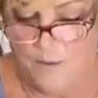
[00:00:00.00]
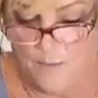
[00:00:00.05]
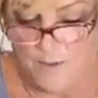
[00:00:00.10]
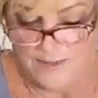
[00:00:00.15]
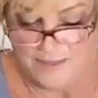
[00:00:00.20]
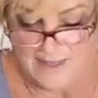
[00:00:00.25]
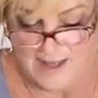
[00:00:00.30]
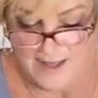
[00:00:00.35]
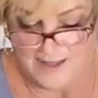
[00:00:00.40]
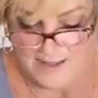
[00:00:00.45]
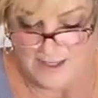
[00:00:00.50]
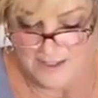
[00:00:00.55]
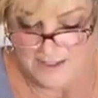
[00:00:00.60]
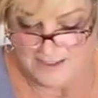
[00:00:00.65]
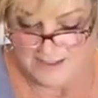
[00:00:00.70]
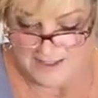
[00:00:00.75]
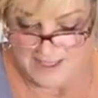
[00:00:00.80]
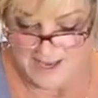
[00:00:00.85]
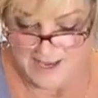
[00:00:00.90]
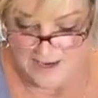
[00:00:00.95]
what that
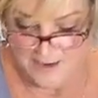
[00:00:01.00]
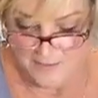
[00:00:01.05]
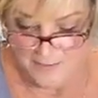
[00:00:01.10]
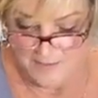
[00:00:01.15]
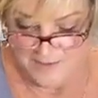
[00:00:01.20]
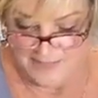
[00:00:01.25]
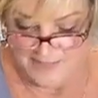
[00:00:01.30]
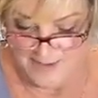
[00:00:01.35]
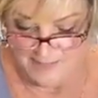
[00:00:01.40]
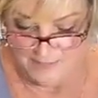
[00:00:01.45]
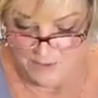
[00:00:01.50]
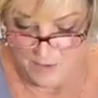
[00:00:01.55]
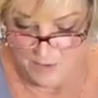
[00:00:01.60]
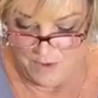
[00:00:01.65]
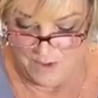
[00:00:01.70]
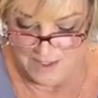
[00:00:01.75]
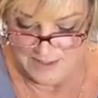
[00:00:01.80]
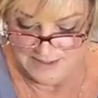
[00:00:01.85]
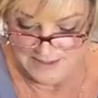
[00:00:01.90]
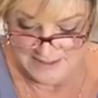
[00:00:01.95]
looks like with them
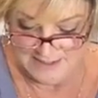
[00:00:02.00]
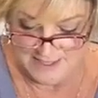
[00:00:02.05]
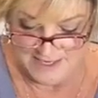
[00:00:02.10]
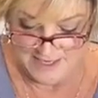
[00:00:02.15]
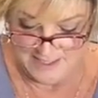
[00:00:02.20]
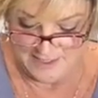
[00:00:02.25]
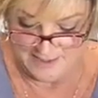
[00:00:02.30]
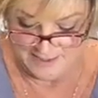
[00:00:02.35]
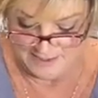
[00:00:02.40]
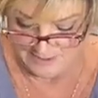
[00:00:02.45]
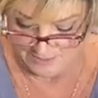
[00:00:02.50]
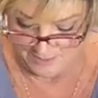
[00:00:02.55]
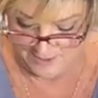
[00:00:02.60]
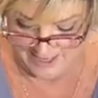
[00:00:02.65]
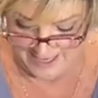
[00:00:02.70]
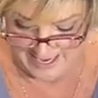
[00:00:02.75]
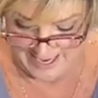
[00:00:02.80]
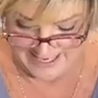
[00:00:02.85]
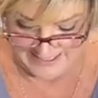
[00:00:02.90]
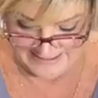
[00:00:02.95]
all standing this way.